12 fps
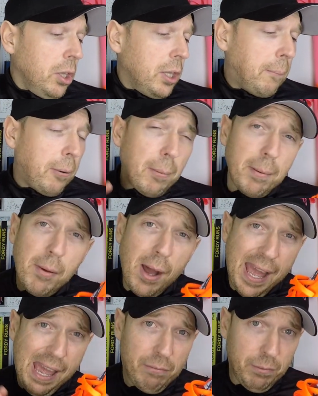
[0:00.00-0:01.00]
The problem I
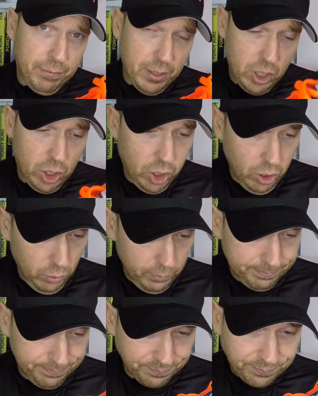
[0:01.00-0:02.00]
have with this
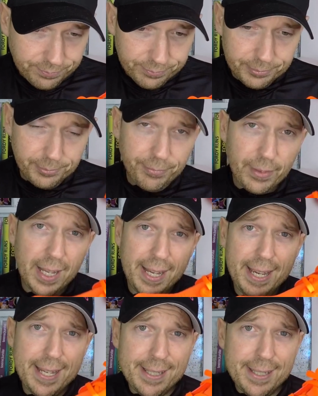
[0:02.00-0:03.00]
shoe
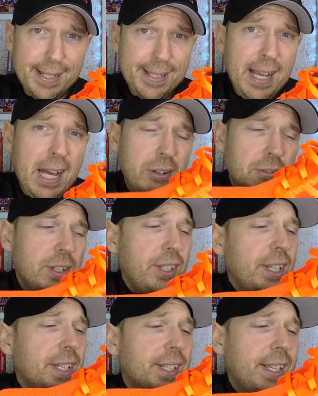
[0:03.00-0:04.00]
is that it's
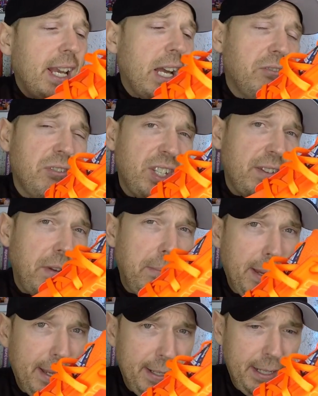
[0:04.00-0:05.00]

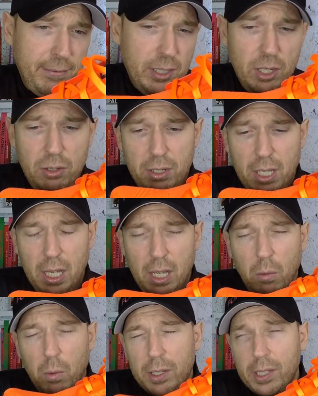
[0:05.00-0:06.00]
£170 here in the
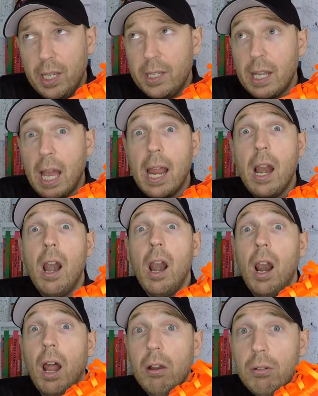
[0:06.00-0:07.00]
UK, which is a
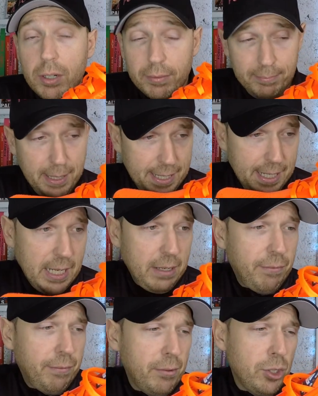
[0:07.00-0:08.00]
load of
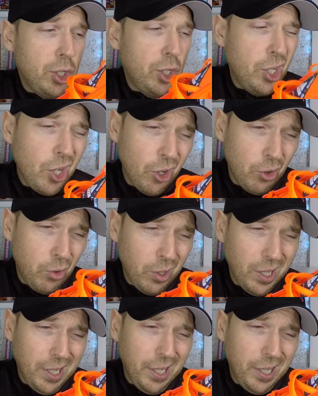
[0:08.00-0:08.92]
money for a shoe